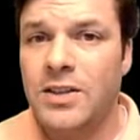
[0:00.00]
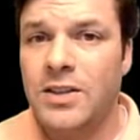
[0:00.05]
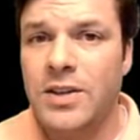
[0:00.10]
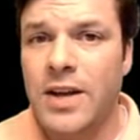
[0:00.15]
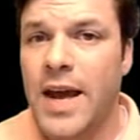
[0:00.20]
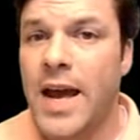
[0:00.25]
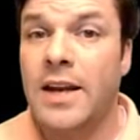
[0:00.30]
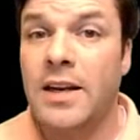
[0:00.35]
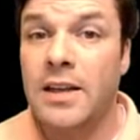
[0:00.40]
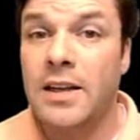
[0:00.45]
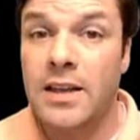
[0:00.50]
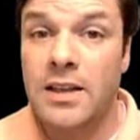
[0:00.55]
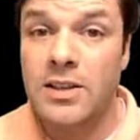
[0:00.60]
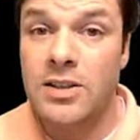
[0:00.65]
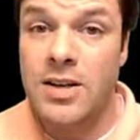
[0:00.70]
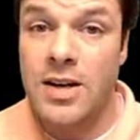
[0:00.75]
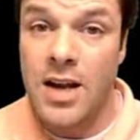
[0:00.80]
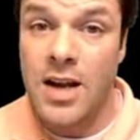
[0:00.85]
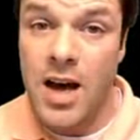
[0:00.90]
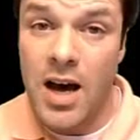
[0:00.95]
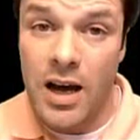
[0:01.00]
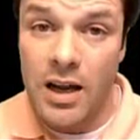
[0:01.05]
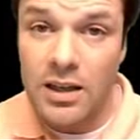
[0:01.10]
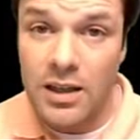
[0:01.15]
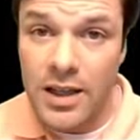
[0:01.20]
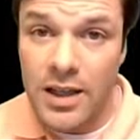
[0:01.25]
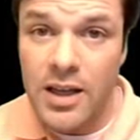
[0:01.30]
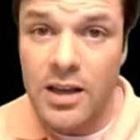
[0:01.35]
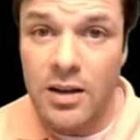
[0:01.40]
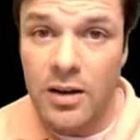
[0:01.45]
is and is
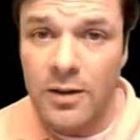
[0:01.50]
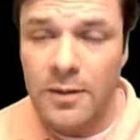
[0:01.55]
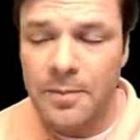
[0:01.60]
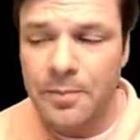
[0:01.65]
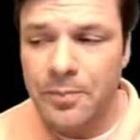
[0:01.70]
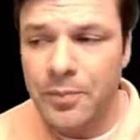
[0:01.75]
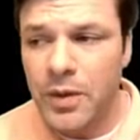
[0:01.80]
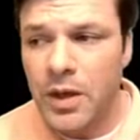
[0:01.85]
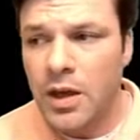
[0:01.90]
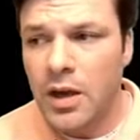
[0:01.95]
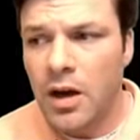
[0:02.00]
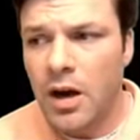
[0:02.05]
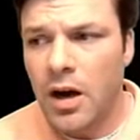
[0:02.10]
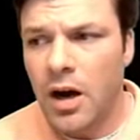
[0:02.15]
not legal.